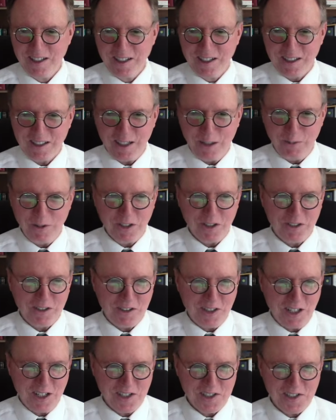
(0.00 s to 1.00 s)
coming
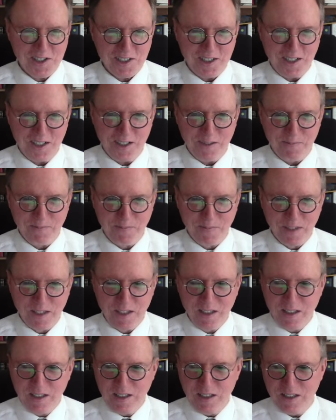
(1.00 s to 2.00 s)
across um,
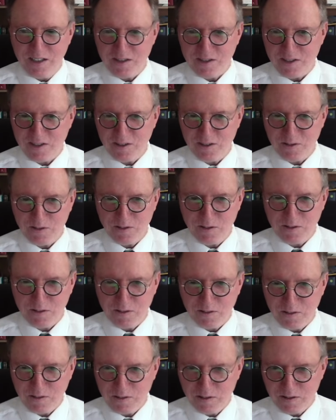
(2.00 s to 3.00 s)
into
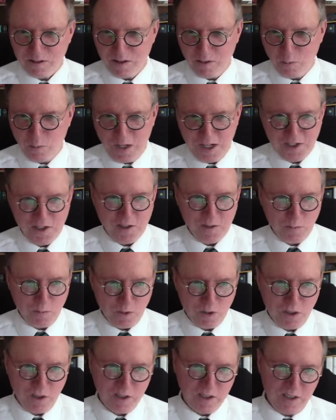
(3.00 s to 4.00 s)
the Western
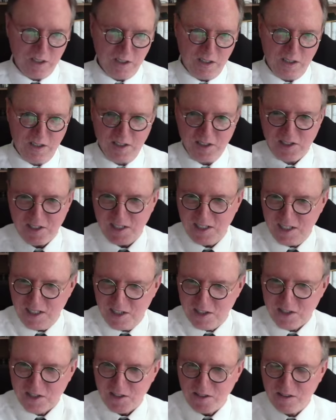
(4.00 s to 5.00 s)
world, and this
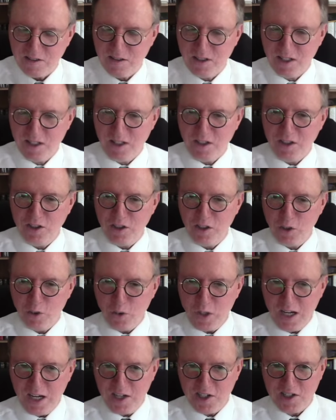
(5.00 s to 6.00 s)
Eastern
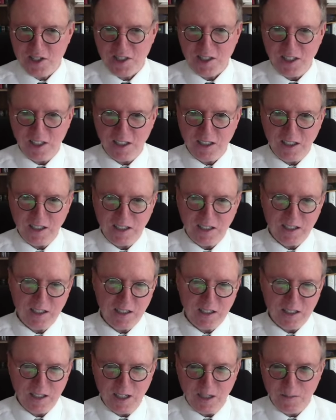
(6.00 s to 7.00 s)
New Age thinking
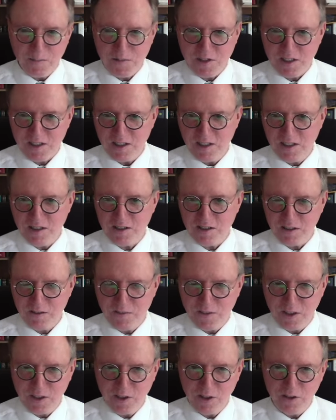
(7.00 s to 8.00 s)
comes into
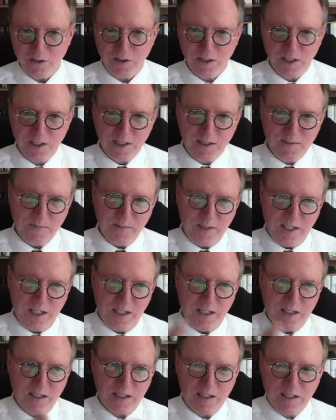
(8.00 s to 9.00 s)
view,
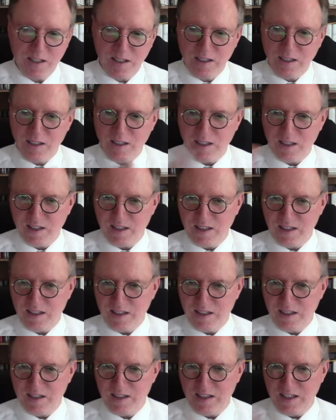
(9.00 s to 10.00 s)
and uh,
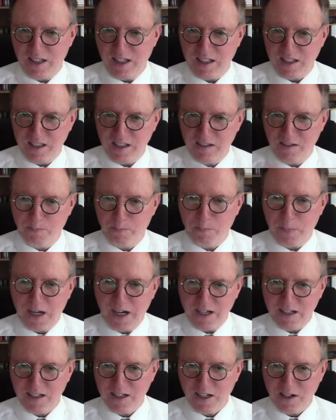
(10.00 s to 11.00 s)
the idea of
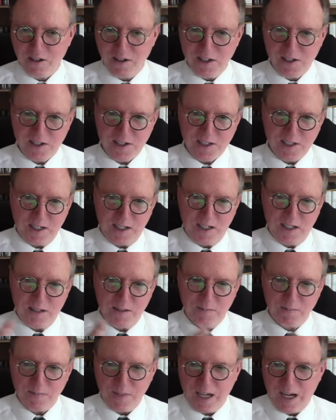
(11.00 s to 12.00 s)
binaries,
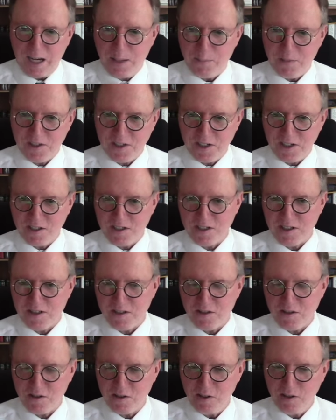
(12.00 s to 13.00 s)
uh,
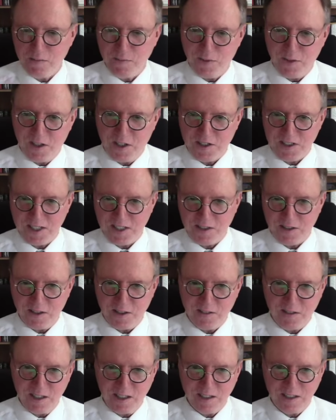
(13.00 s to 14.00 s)
opposites, true and false, that sort
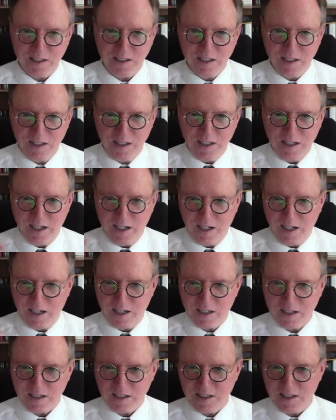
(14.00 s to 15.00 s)
of thing,
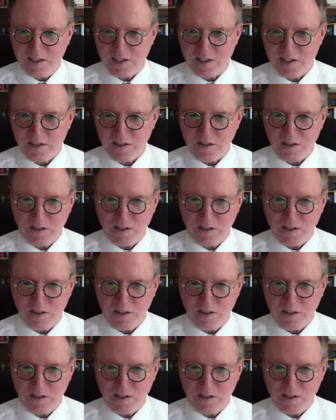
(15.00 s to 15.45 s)
uh, gets